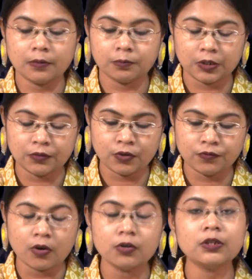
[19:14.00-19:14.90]
if we
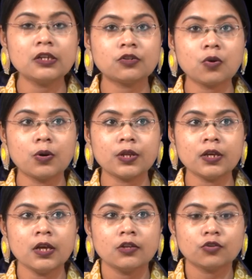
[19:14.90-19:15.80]
follow the story,
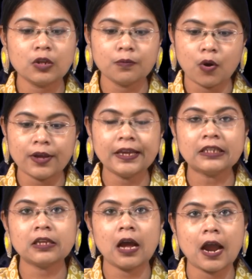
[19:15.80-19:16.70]
so the boy
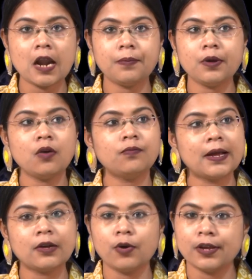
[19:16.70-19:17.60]
gets a higher payoff
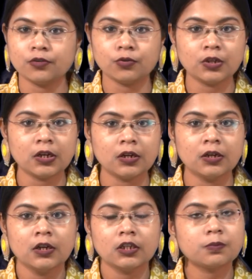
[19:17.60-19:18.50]
by going to the
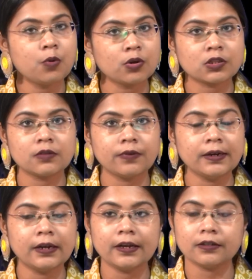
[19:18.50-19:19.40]
sports
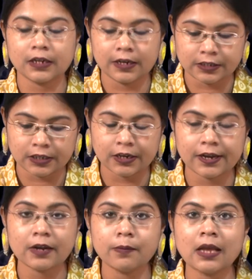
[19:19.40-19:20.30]
event, like say let us say
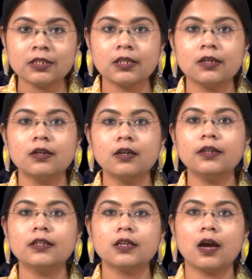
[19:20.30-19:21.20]
cricket match, and the girl
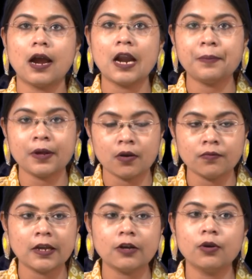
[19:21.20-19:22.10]
gets a higher payoff
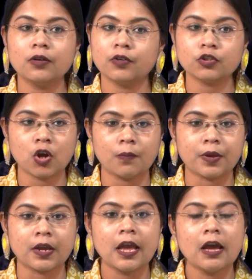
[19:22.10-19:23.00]
by going for
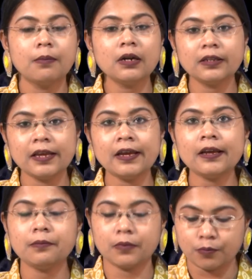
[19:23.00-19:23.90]
shopping, but
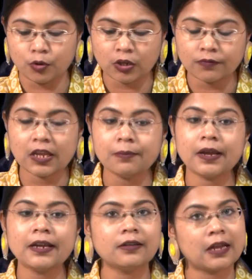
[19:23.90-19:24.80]
they both of them
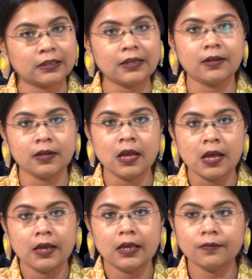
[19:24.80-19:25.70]
get nothing
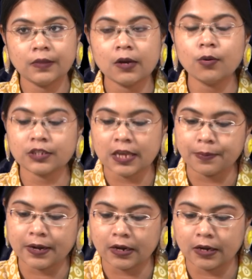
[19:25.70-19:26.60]
if they go
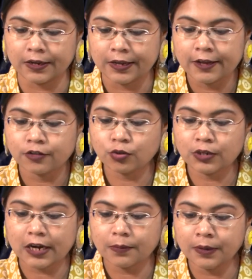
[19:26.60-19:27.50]
separately. So,
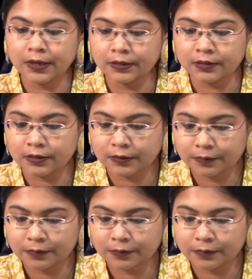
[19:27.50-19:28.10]
that means